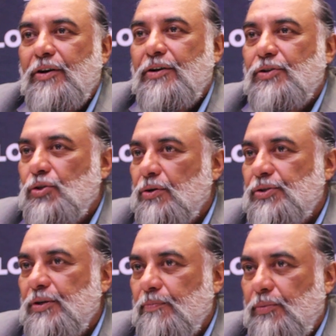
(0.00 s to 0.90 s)
it is so
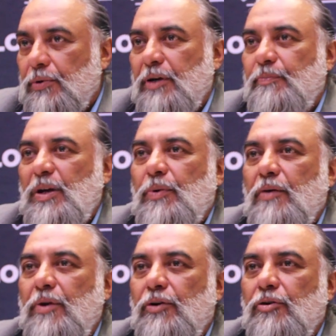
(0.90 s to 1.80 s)
simple and people
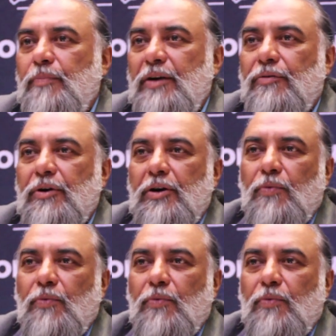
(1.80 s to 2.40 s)
are willing to pay for it,